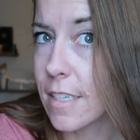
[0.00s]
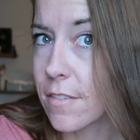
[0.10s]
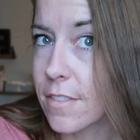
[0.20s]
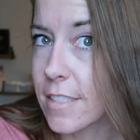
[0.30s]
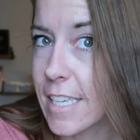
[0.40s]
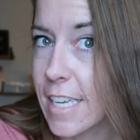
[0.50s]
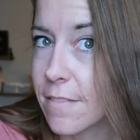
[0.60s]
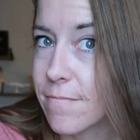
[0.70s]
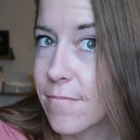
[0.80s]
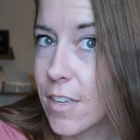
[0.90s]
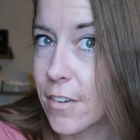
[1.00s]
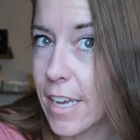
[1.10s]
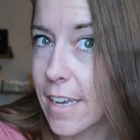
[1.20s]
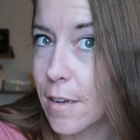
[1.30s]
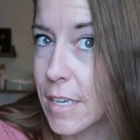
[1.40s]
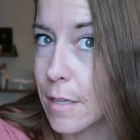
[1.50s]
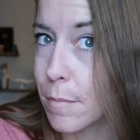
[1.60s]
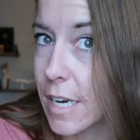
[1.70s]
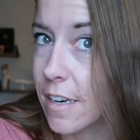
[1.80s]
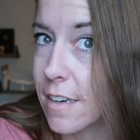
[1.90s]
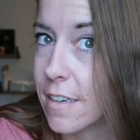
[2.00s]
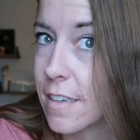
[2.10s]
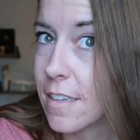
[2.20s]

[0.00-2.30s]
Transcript: see if, see? Okay, I'm getting better.